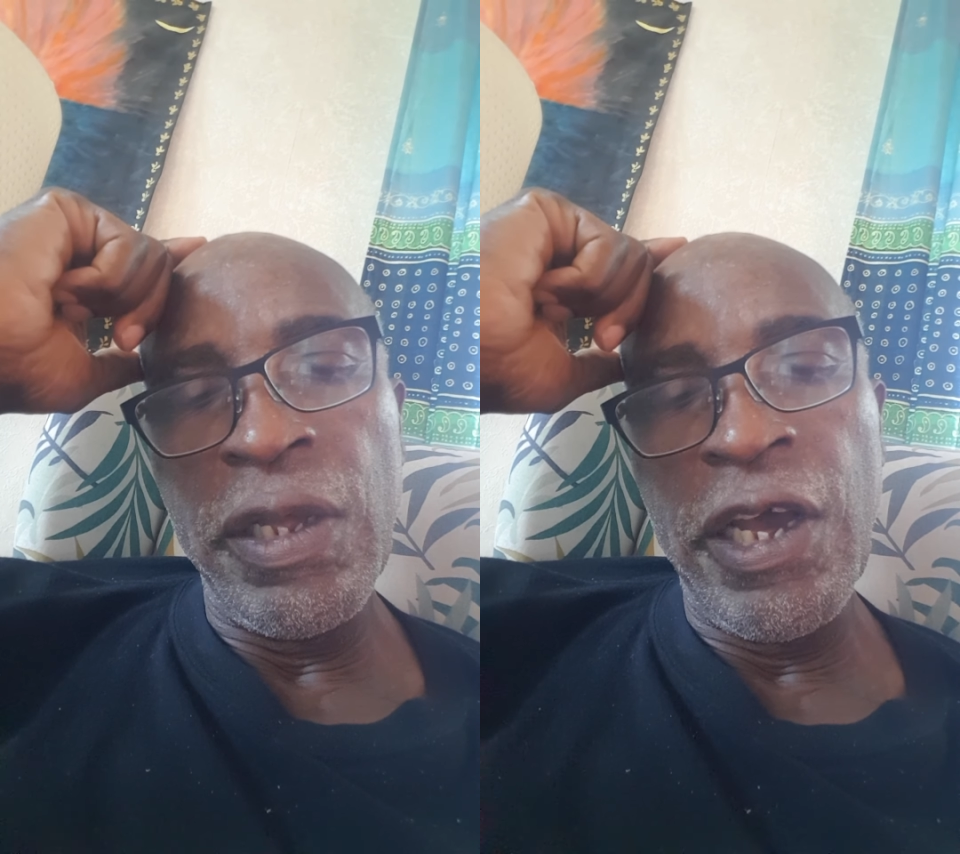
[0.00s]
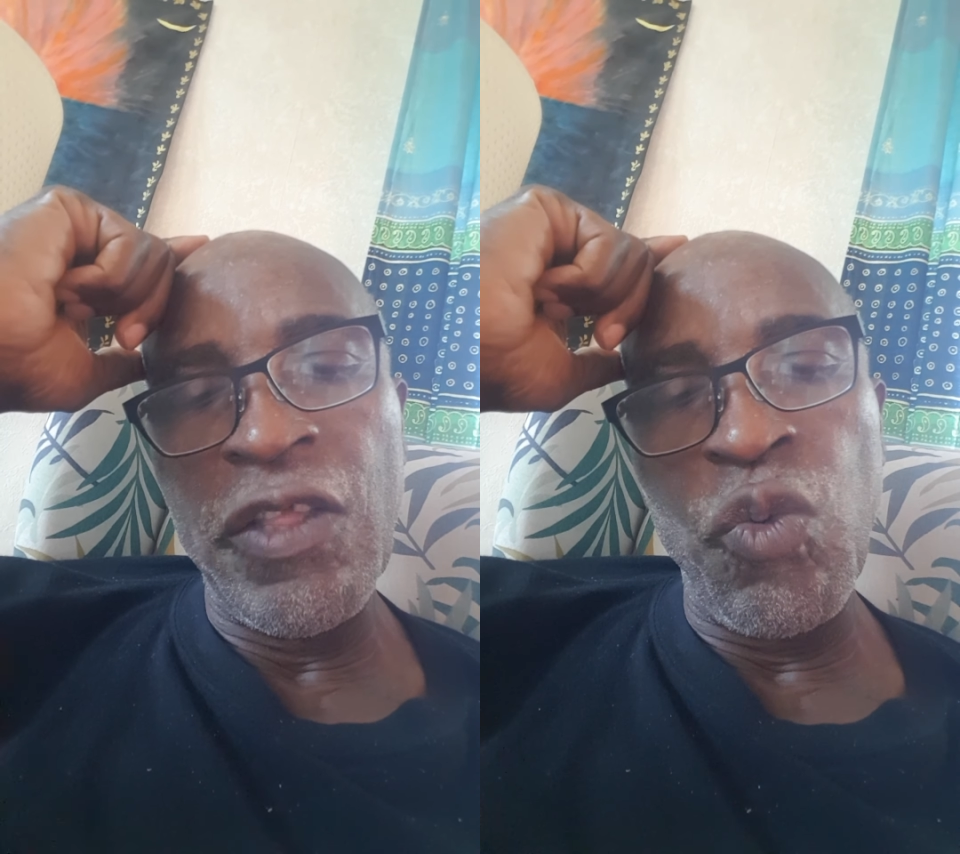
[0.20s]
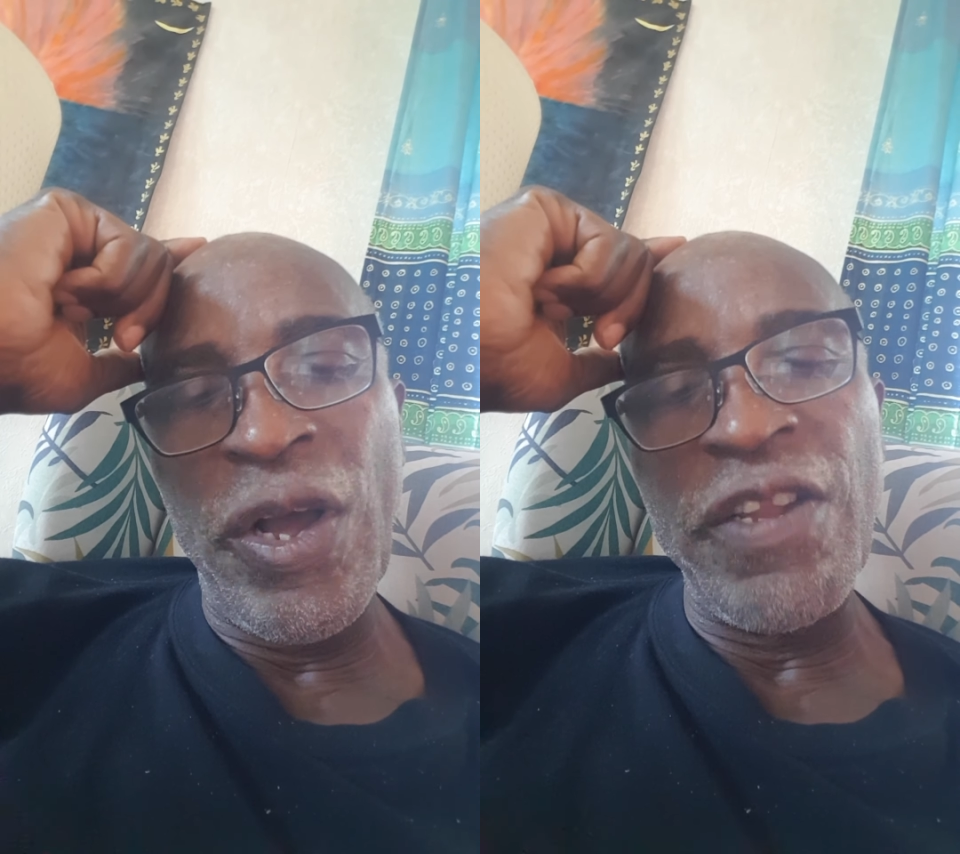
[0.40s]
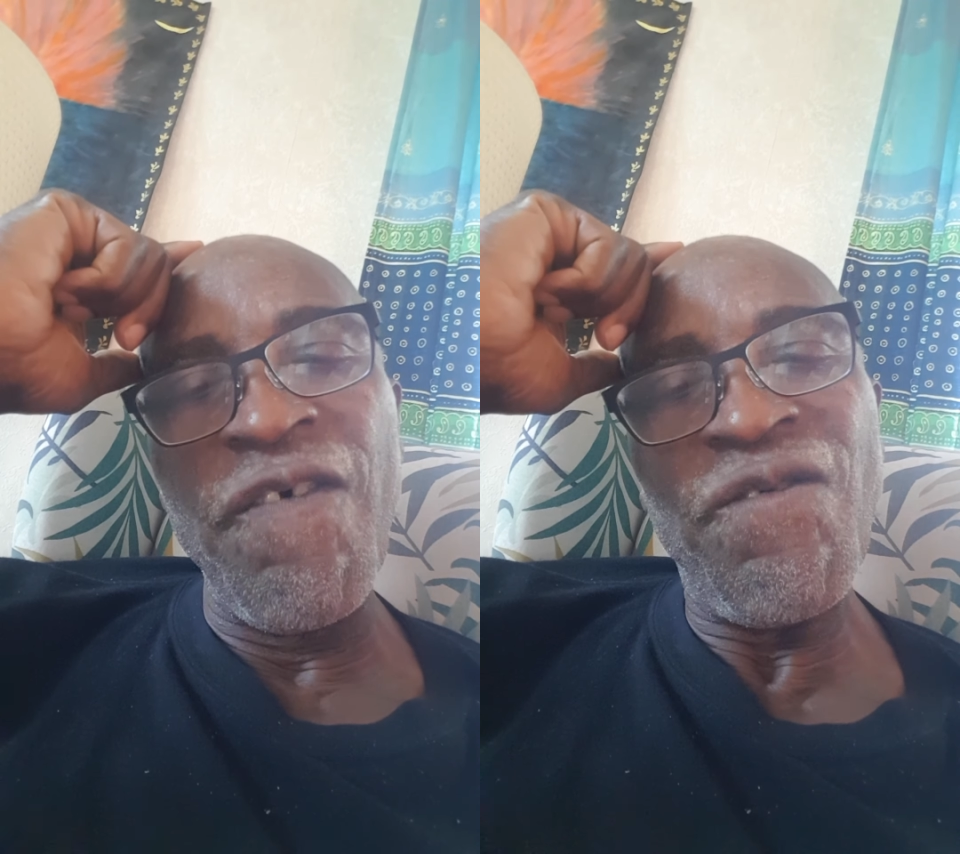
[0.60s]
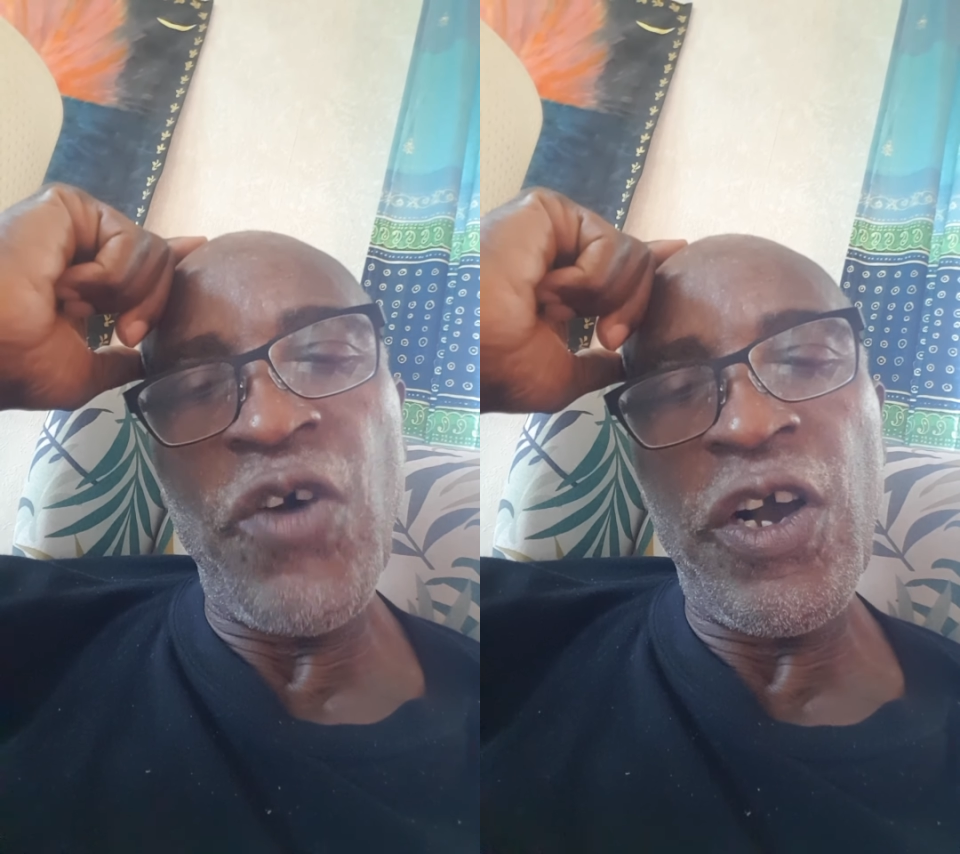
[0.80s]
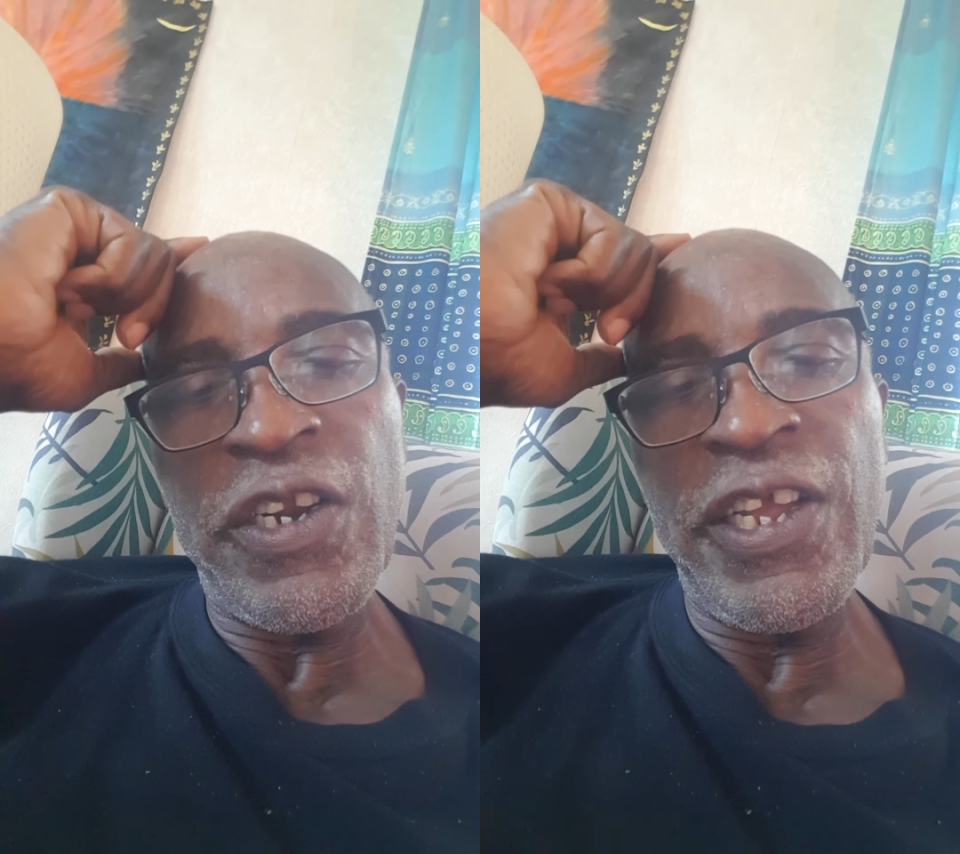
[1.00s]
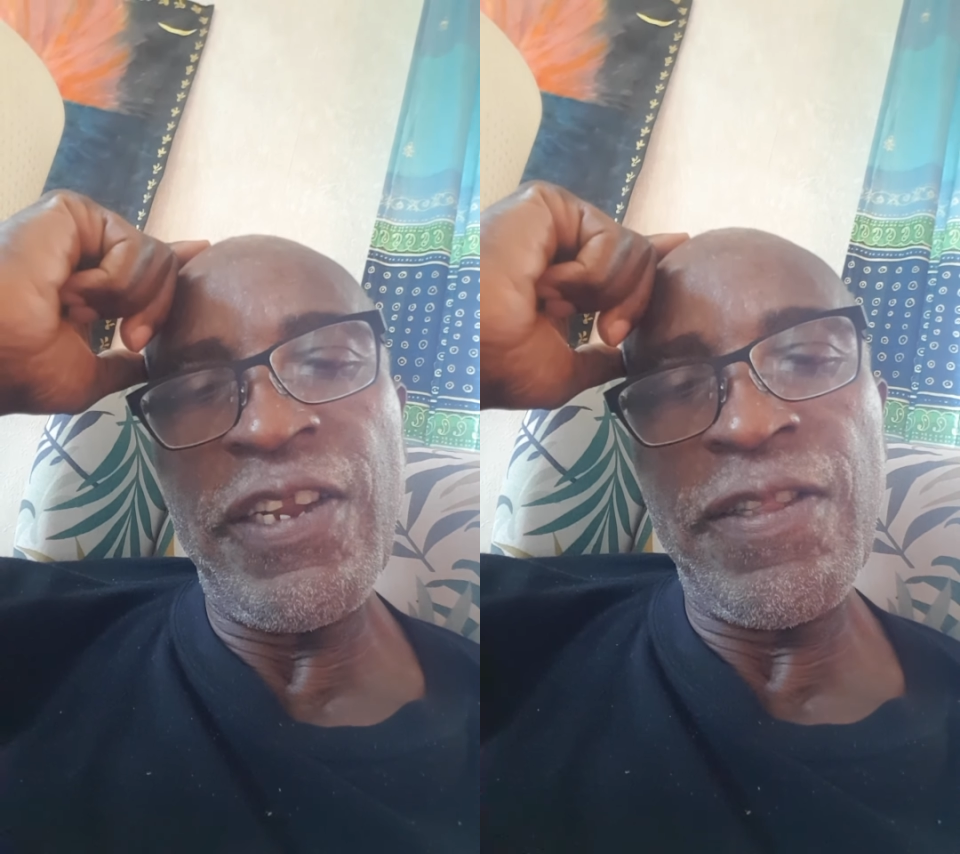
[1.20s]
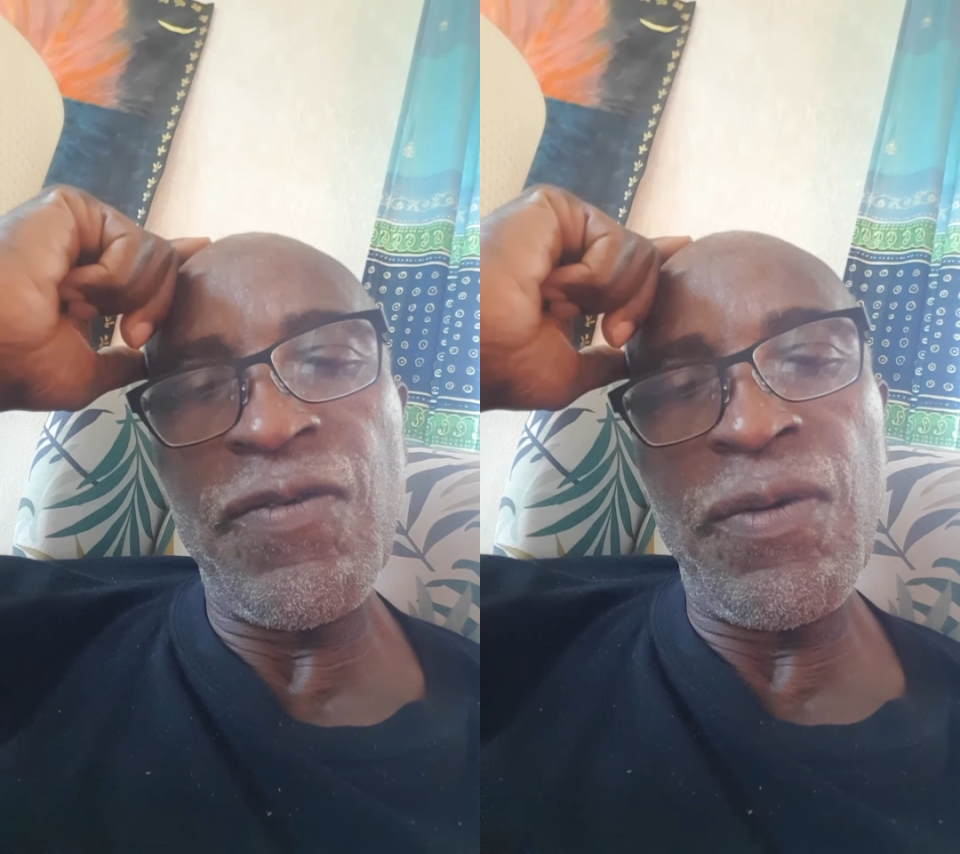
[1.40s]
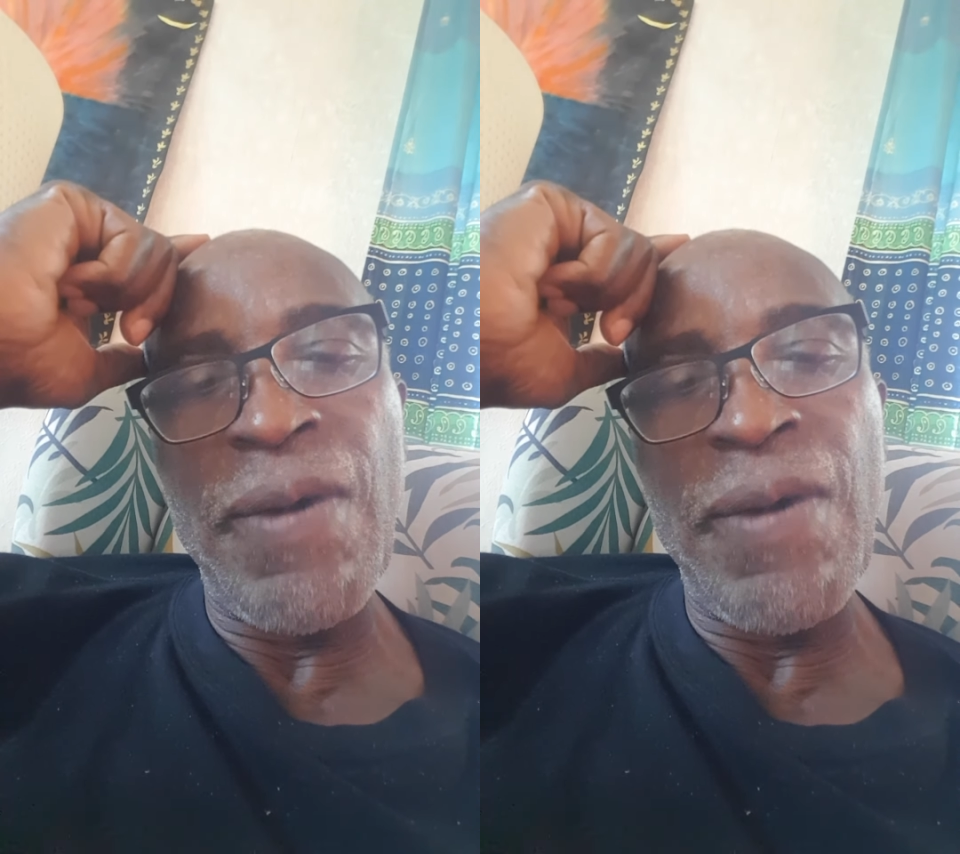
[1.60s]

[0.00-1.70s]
And what the fuck they did to him.